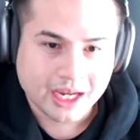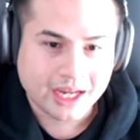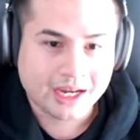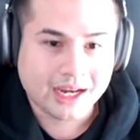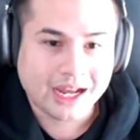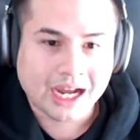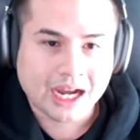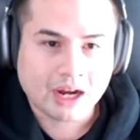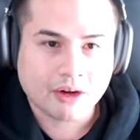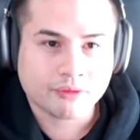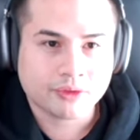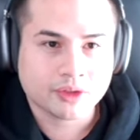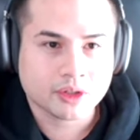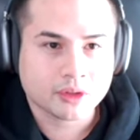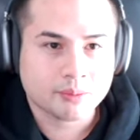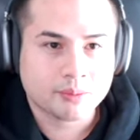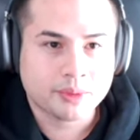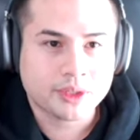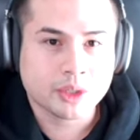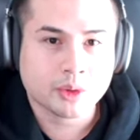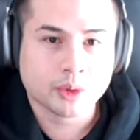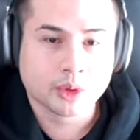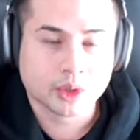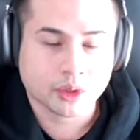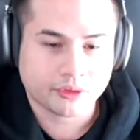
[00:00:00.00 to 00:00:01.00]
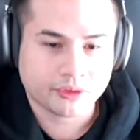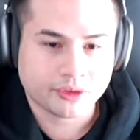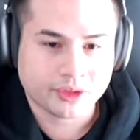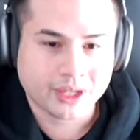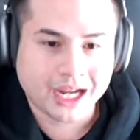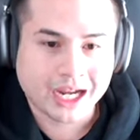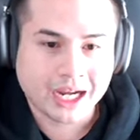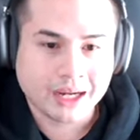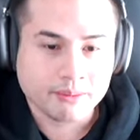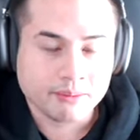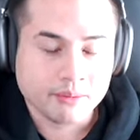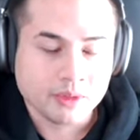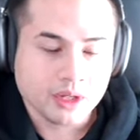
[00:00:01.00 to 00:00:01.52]
And after a period of
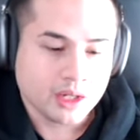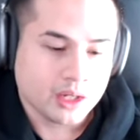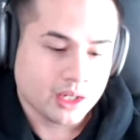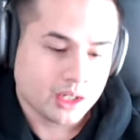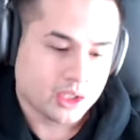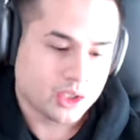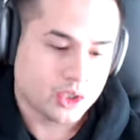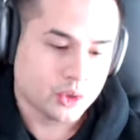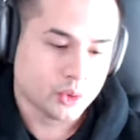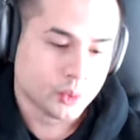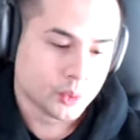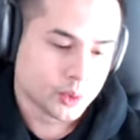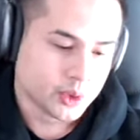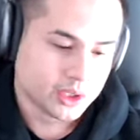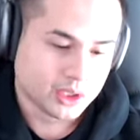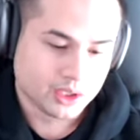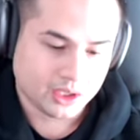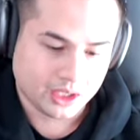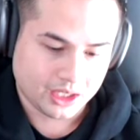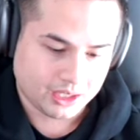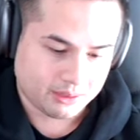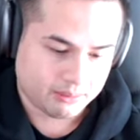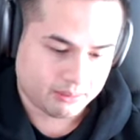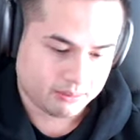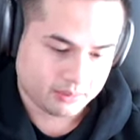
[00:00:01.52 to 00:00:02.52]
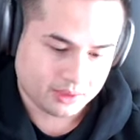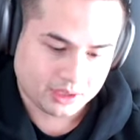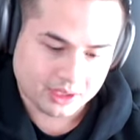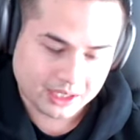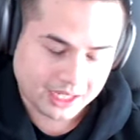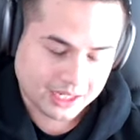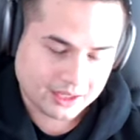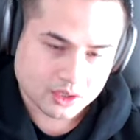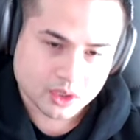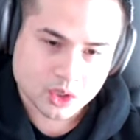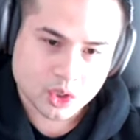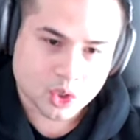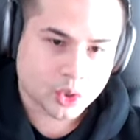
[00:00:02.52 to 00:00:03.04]
time, you will
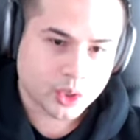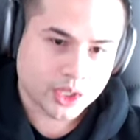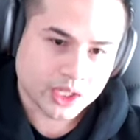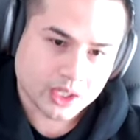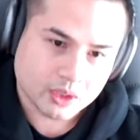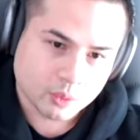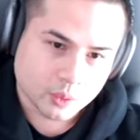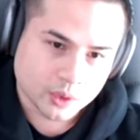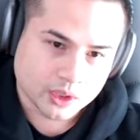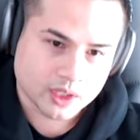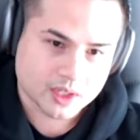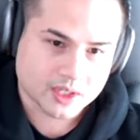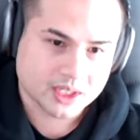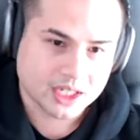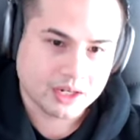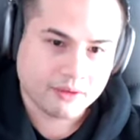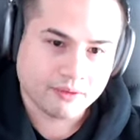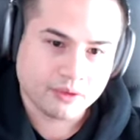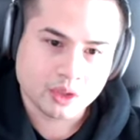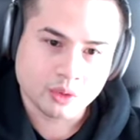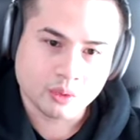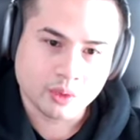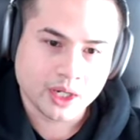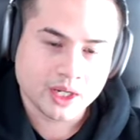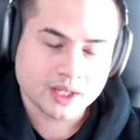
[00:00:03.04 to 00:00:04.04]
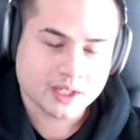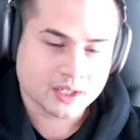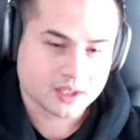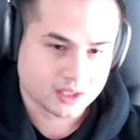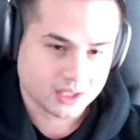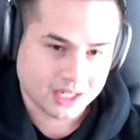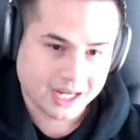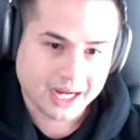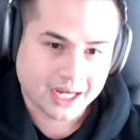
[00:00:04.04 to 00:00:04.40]
get the trick with the safety razors,